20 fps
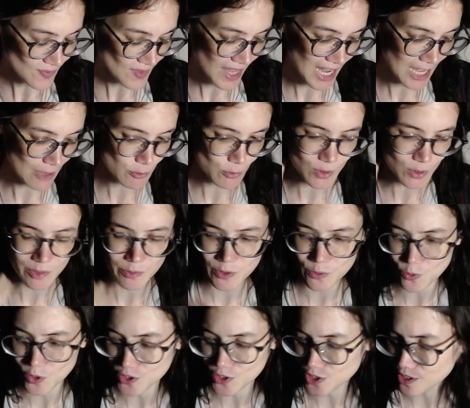I haven't really
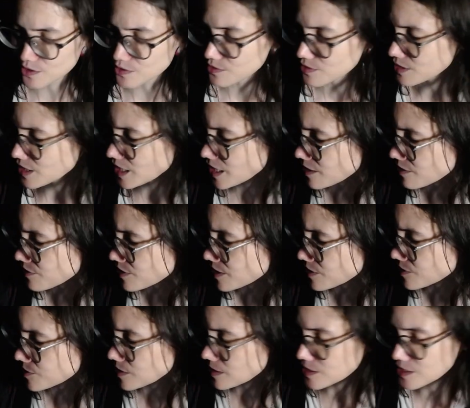been watching
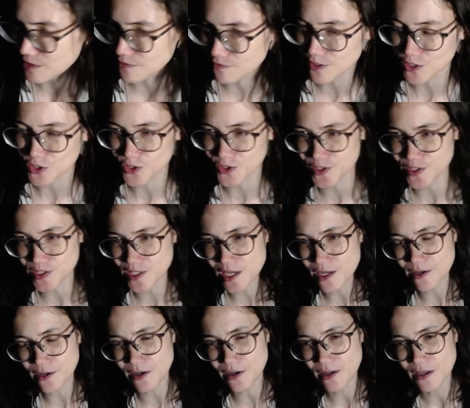anything since I finished
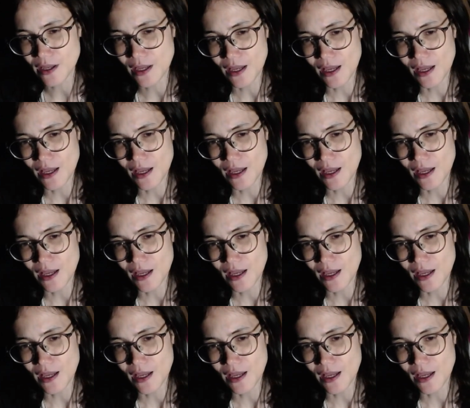Xena.